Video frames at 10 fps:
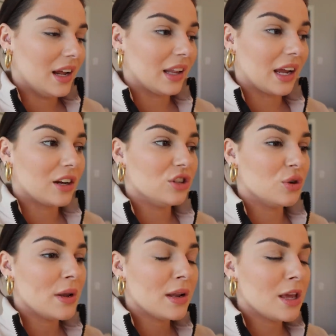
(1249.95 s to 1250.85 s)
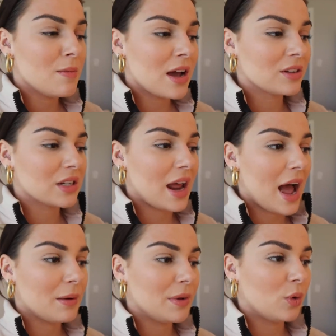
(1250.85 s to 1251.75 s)
and like doing emails and
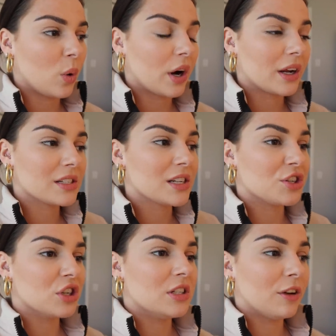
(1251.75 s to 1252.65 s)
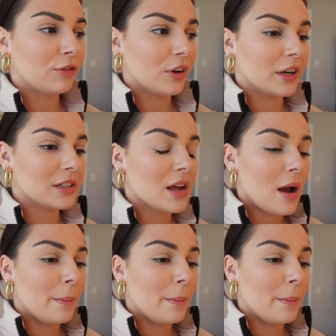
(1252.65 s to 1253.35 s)
admin work is such a different